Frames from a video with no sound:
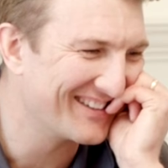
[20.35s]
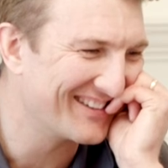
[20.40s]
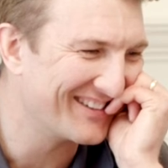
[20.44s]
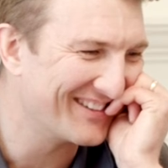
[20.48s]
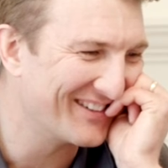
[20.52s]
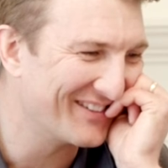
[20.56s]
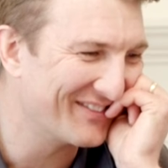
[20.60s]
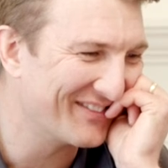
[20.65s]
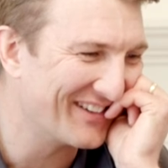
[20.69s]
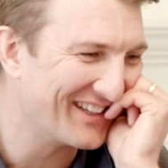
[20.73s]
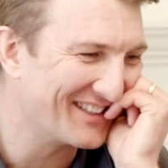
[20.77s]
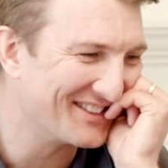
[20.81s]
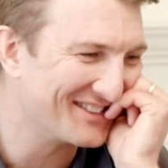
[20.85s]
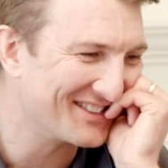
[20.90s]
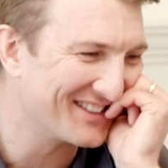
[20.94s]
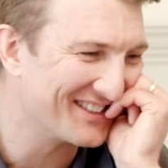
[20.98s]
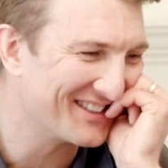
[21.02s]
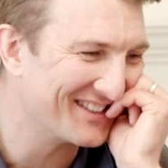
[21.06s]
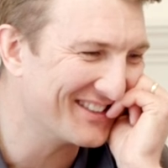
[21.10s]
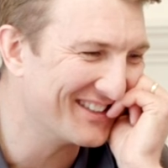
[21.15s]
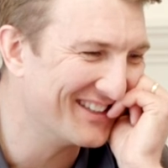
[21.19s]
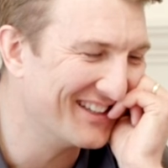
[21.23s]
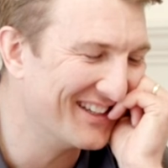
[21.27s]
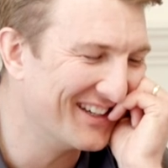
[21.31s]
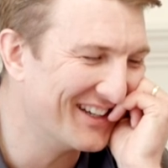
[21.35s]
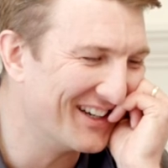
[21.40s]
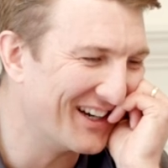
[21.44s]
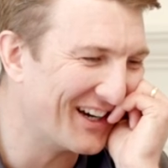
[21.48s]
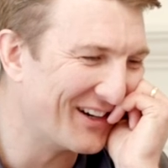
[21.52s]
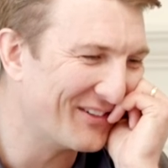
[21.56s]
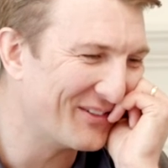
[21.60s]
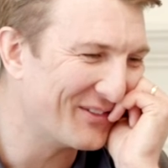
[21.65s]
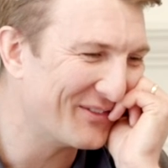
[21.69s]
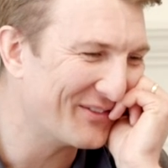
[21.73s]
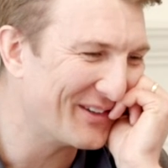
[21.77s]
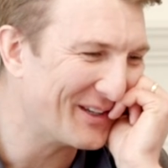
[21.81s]
No mention
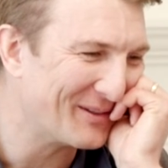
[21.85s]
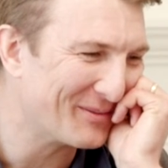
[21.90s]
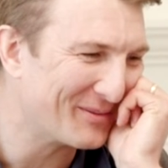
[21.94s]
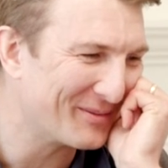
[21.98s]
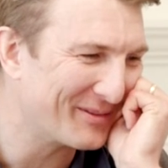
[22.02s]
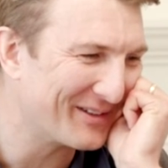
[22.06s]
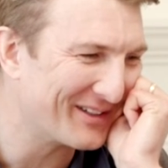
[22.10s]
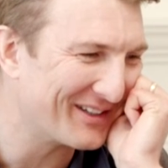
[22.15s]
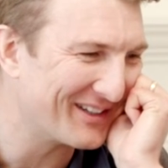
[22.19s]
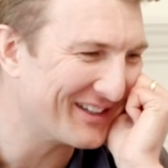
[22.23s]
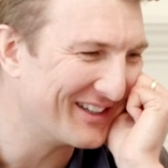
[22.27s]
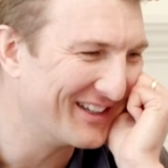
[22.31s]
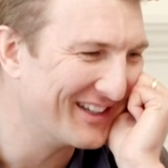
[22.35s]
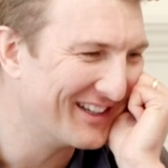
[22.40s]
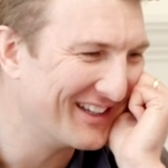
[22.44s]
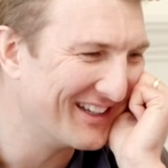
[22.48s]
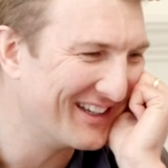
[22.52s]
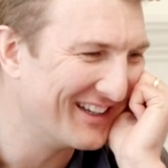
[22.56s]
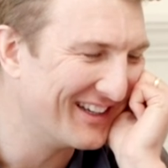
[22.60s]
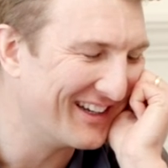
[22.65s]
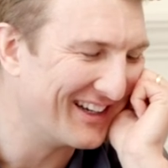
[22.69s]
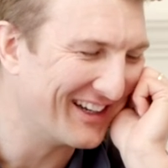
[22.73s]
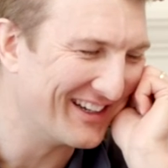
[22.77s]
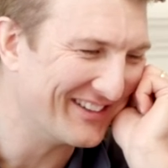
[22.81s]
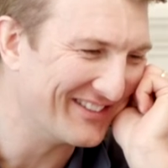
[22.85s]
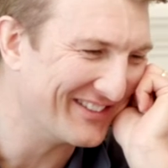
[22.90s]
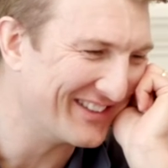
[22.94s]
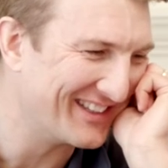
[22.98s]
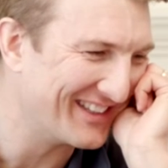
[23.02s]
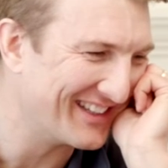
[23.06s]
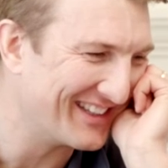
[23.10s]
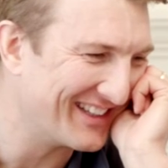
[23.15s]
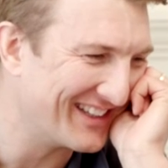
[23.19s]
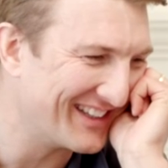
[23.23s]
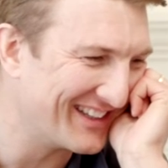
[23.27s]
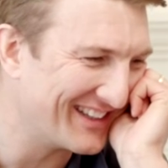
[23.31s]
of a vapor barrier. I
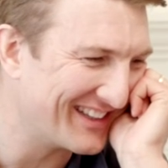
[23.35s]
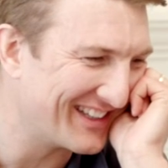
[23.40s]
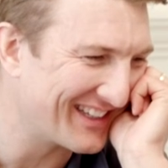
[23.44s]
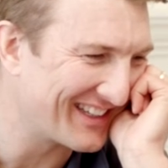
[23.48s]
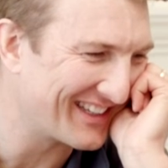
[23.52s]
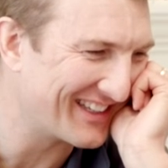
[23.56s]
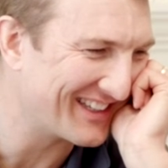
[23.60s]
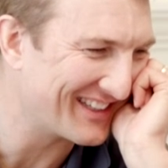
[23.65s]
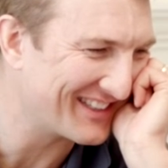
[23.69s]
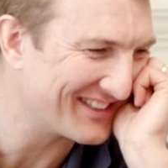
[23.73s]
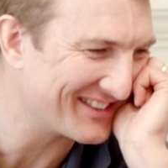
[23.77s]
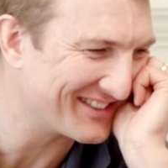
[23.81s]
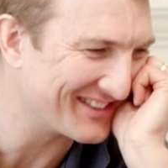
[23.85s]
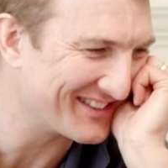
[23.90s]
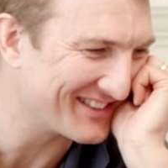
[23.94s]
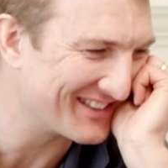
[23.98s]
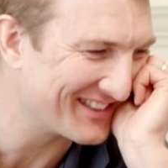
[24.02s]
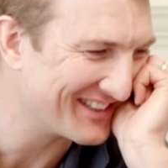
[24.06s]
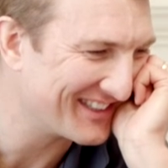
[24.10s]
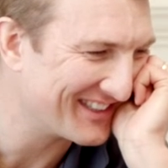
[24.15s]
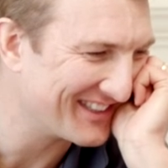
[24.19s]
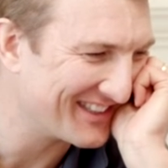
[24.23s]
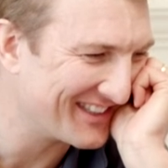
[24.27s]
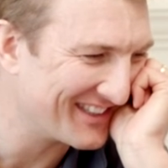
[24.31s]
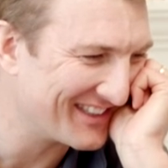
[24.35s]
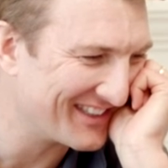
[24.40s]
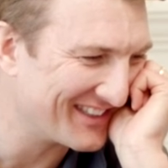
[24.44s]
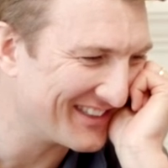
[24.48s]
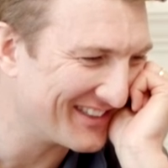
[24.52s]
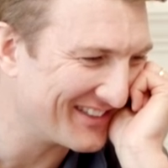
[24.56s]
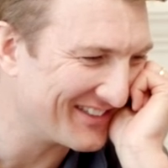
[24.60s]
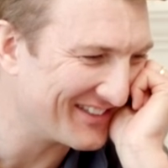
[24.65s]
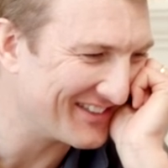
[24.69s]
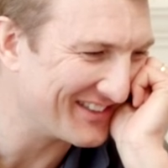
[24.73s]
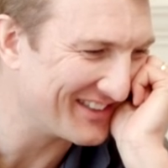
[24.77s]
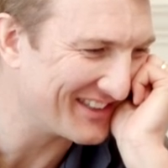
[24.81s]
mean, that guy is
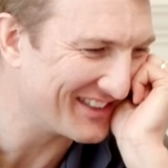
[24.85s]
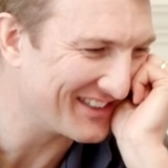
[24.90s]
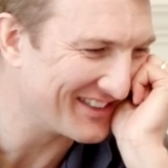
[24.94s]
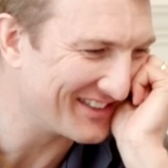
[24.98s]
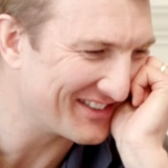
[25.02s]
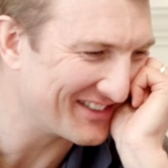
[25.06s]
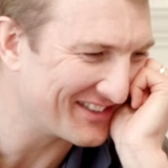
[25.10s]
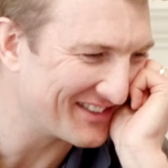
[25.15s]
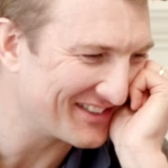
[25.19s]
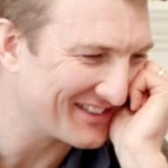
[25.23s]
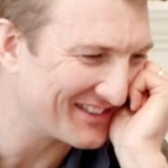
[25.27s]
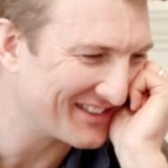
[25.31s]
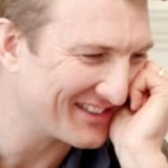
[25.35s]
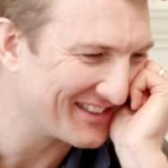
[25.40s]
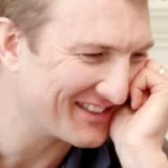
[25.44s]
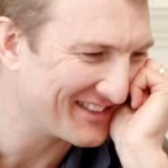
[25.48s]
ridiculous.